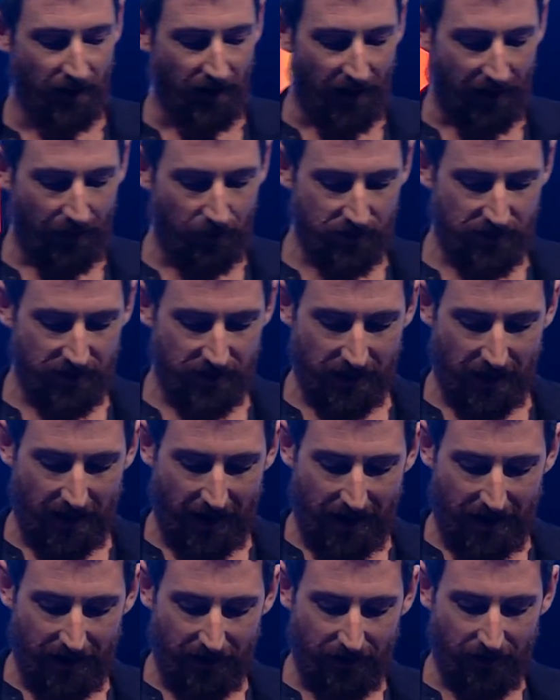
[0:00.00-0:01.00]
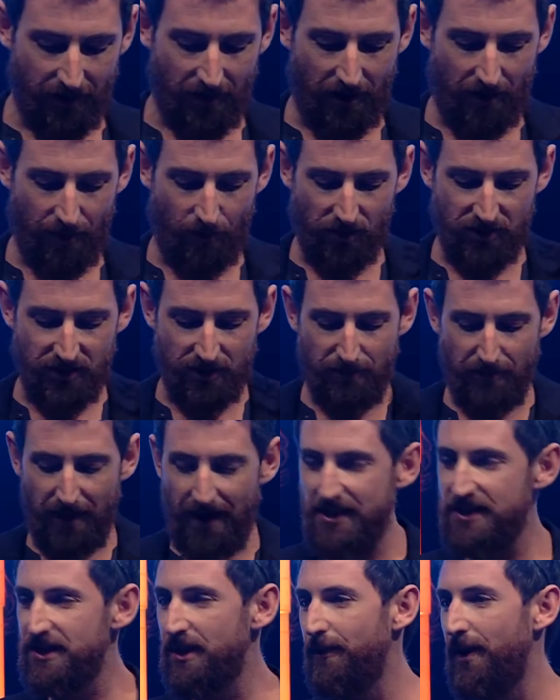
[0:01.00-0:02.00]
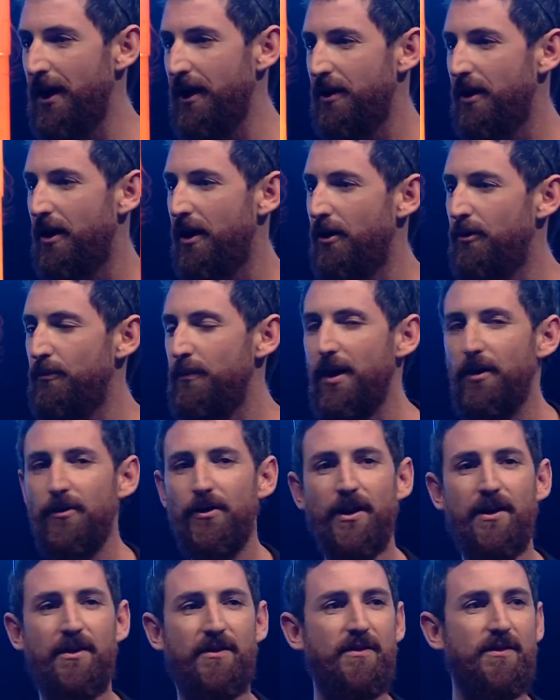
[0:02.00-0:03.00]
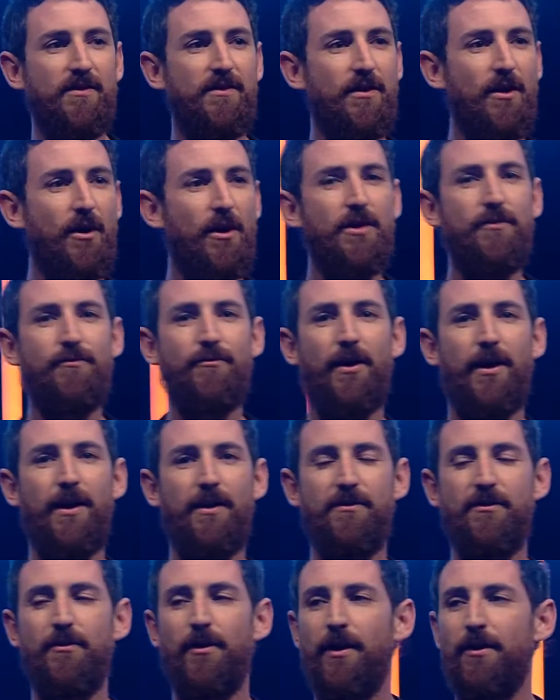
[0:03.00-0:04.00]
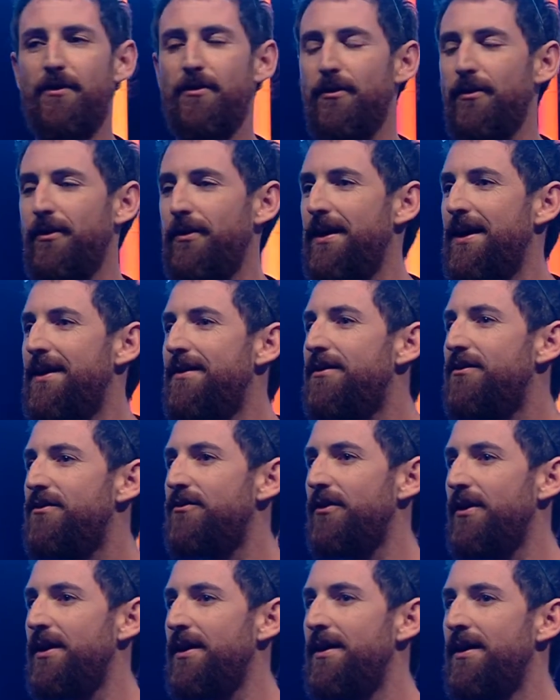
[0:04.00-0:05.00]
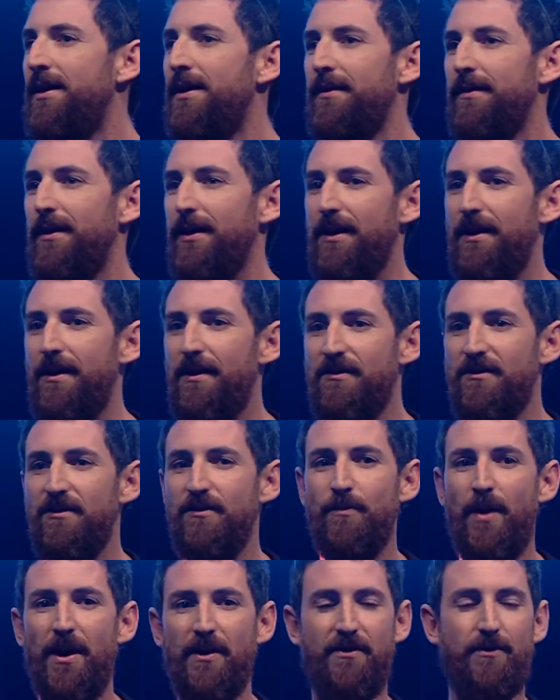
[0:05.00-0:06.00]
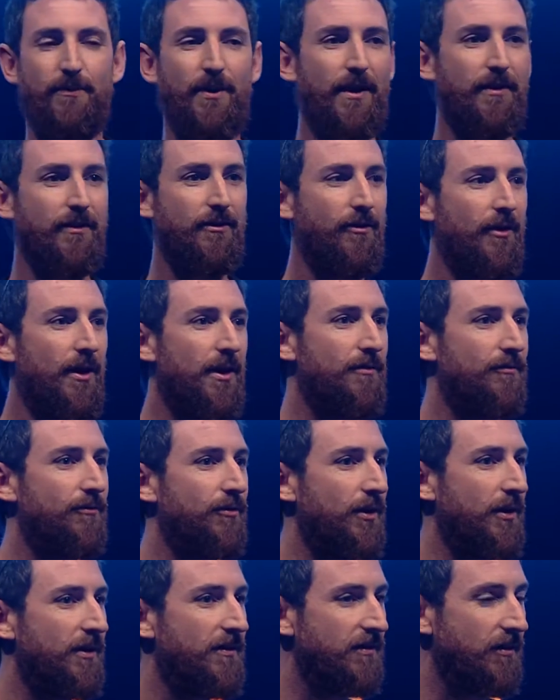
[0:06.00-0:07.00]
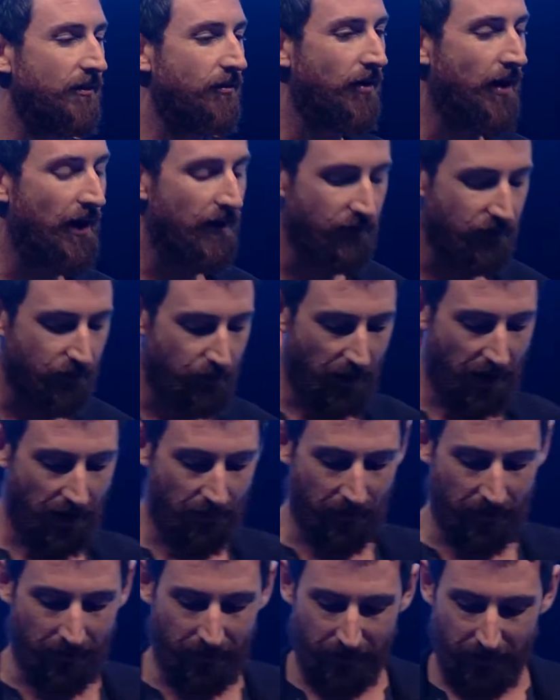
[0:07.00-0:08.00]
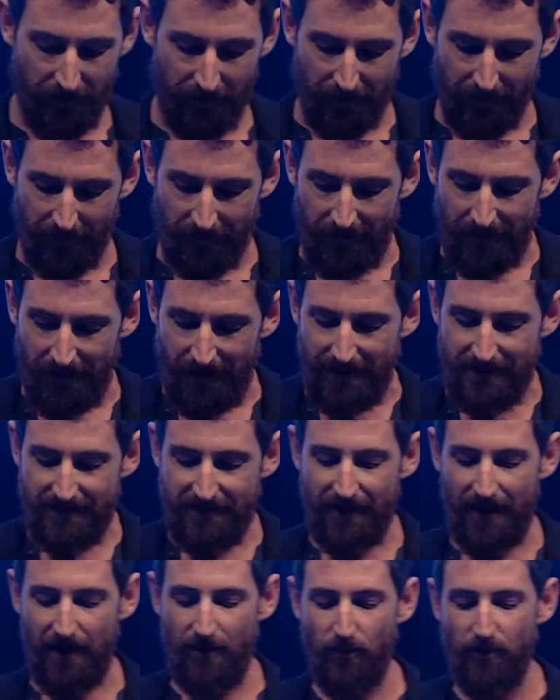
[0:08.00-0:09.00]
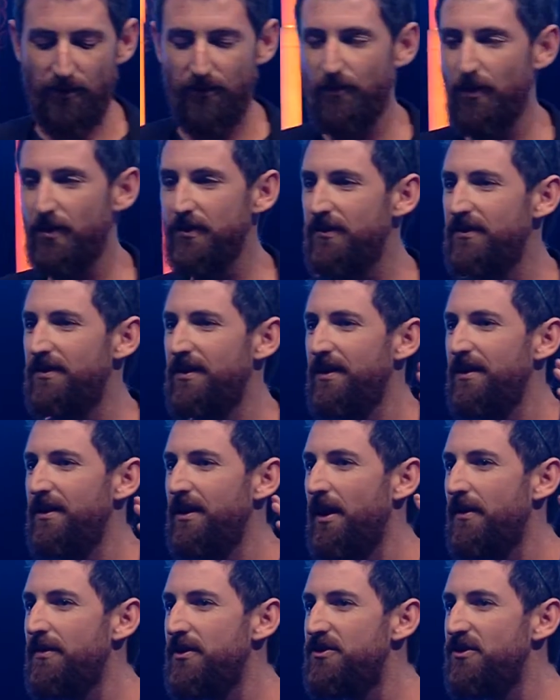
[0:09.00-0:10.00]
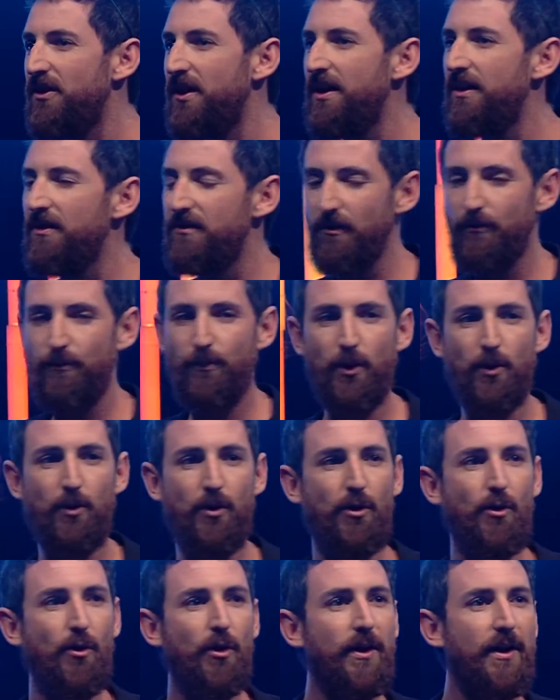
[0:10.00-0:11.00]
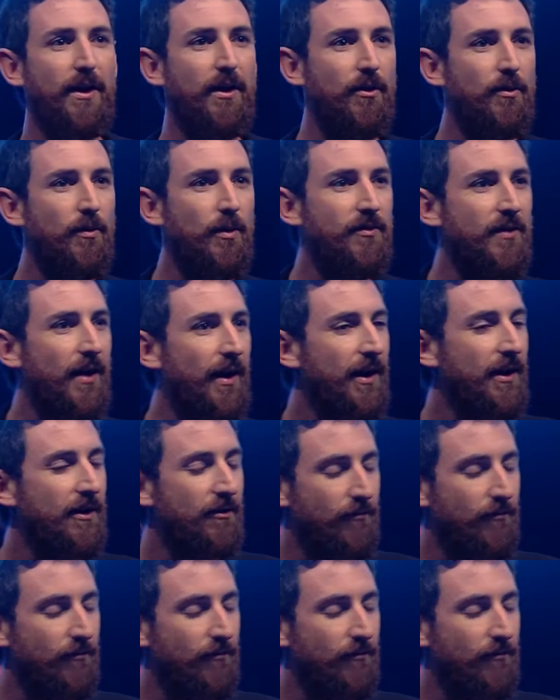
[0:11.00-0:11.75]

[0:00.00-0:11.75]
He would say, you know, what's amazing about Kyle Melnick is he's the only finance director in the industry that cares as much about the creative works as the creative department. He'd say, what's the, you know, the genius of Paul Courtney, who was our head